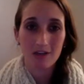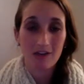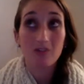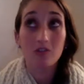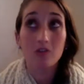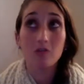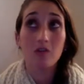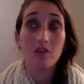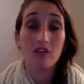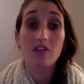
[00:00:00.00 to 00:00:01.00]
If
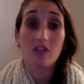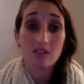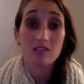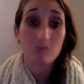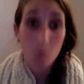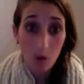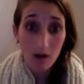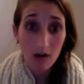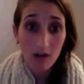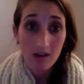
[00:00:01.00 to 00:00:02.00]
you think that this is work